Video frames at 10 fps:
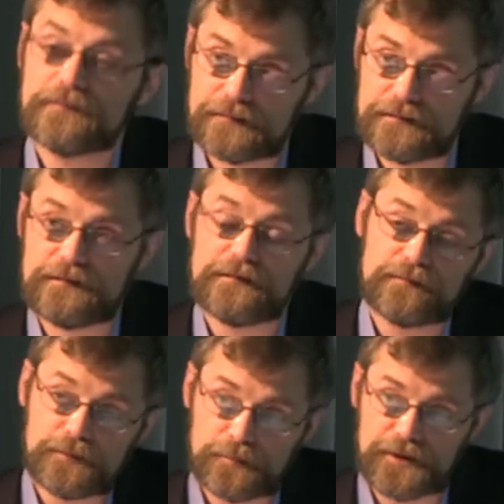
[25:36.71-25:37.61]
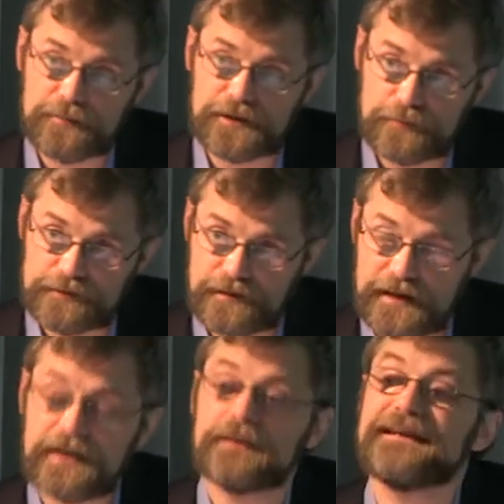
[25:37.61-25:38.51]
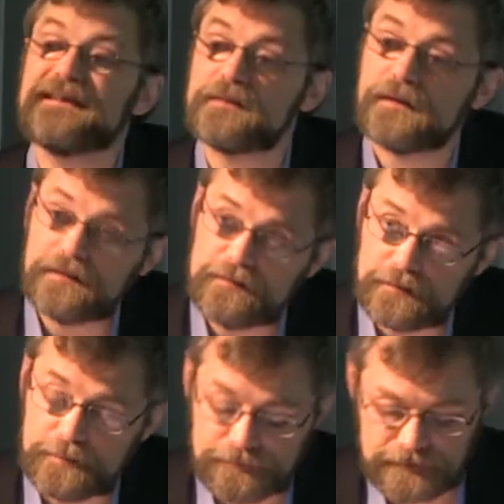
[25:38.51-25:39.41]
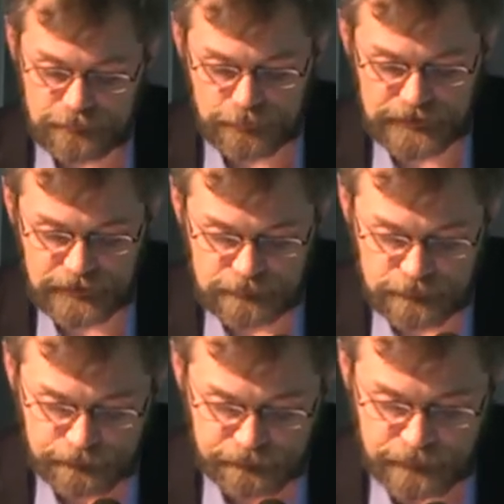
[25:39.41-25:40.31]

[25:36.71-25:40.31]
so this is what Primack was saying, at least in some of his writings.